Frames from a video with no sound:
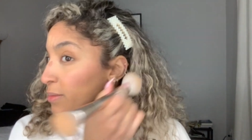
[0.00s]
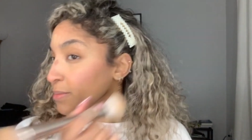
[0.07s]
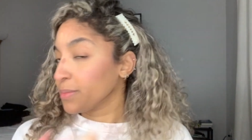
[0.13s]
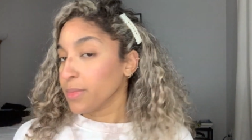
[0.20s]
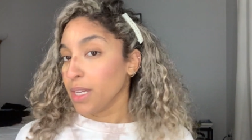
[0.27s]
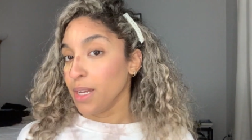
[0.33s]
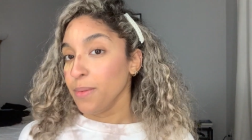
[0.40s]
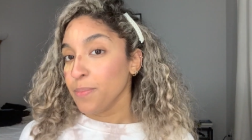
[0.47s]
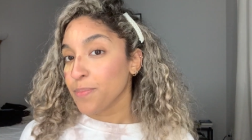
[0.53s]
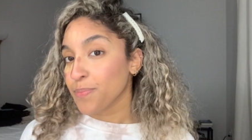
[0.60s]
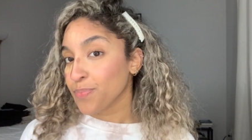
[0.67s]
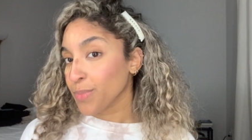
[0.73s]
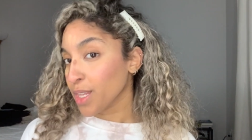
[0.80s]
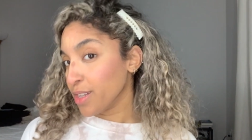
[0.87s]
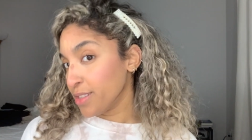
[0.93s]
Okay.
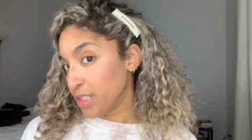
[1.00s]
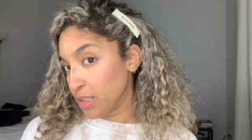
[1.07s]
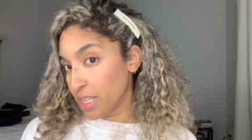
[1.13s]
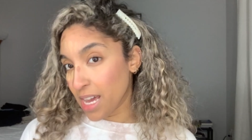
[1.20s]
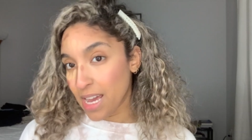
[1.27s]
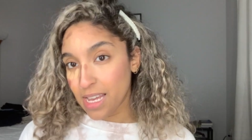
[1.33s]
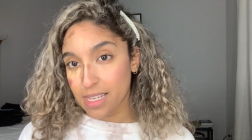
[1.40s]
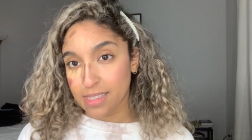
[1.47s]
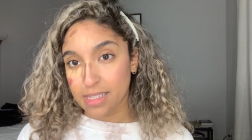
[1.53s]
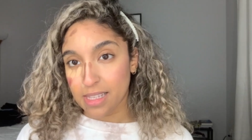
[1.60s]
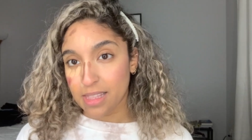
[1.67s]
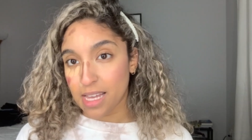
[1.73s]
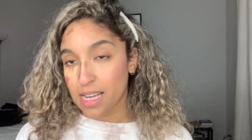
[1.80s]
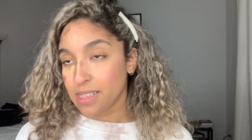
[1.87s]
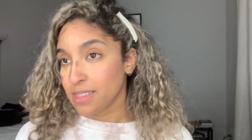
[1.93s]
So that is
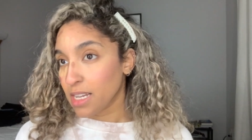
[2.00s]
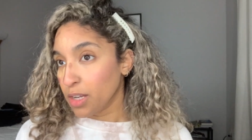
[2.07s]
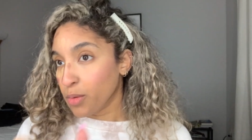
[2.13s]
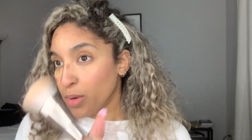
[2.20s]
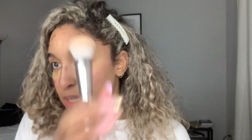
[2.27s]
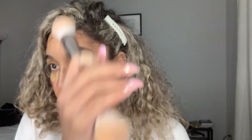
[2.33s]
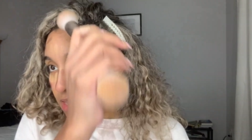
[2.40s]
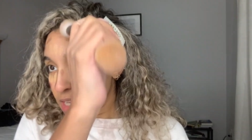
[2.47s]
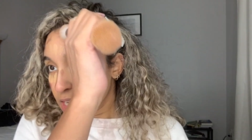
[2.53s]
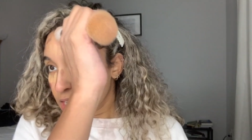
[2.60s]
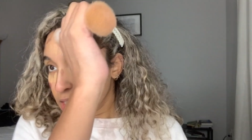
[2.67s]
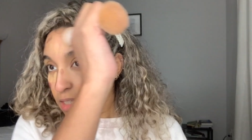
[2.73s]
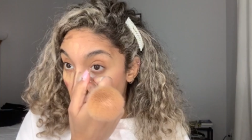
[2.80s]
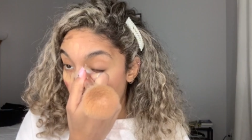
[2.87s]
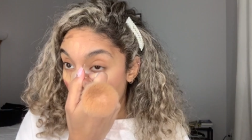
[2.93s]
that side right
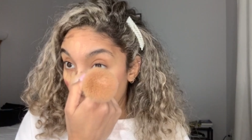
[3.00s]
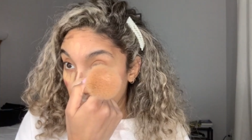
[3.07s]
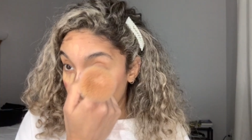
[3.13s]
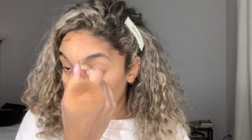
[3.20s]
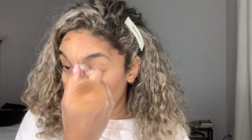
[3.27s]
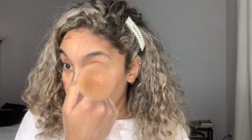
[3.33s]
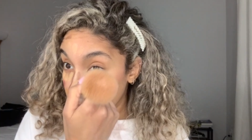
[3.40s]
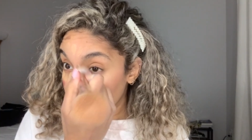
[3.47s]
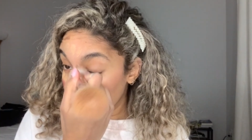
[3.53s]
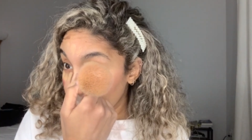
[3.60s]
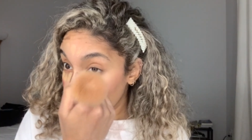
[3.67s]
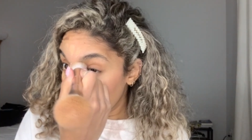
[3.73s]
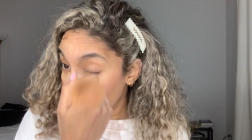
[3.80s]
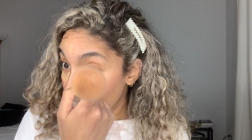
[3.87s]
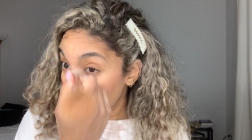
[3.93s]
there. Oh, and I'm gonna
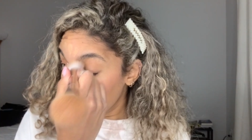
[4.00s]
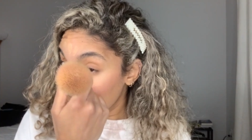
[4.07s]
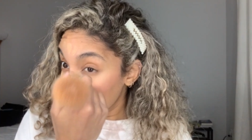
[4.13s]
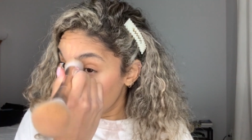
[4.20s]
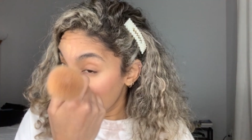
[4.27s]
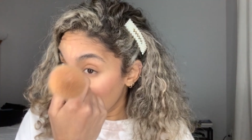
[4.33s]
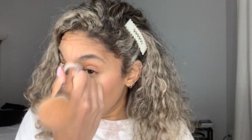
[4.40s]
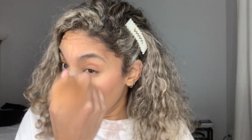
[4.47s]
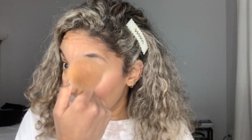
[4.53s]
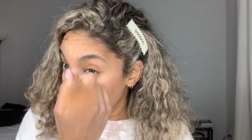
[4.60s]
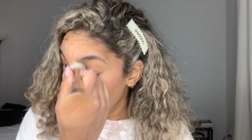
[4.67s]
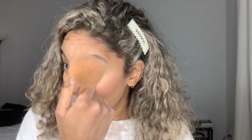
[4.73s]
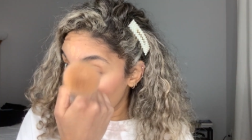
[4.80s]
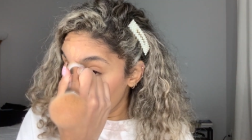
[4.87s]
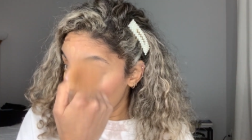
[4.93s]
blend out this side of my
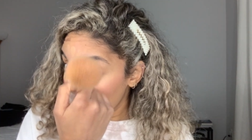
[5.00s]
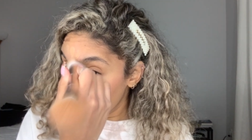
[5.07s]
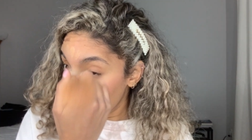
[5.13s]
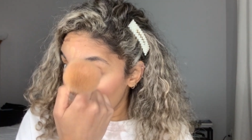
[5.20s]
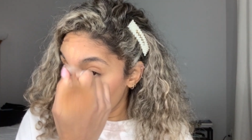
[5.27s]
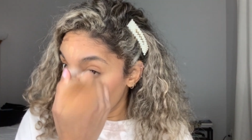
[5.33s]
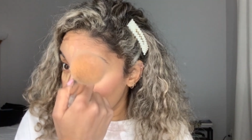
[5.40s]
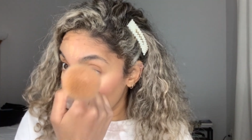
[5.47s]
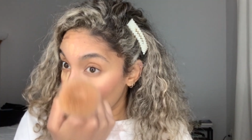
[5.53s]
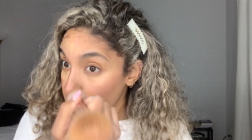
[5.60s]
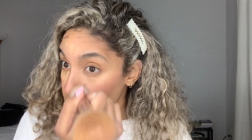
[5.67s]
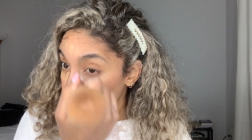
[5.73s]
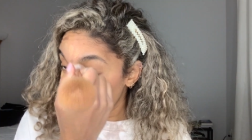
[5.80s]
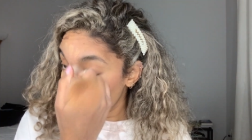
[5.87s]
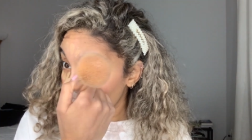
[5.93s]
nose too. I forgot
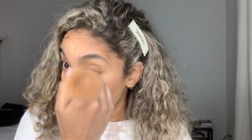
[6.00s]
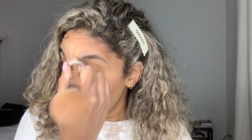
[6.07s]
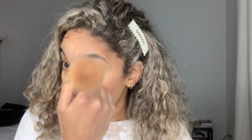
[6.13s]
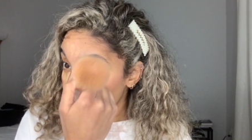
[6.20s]
to do that.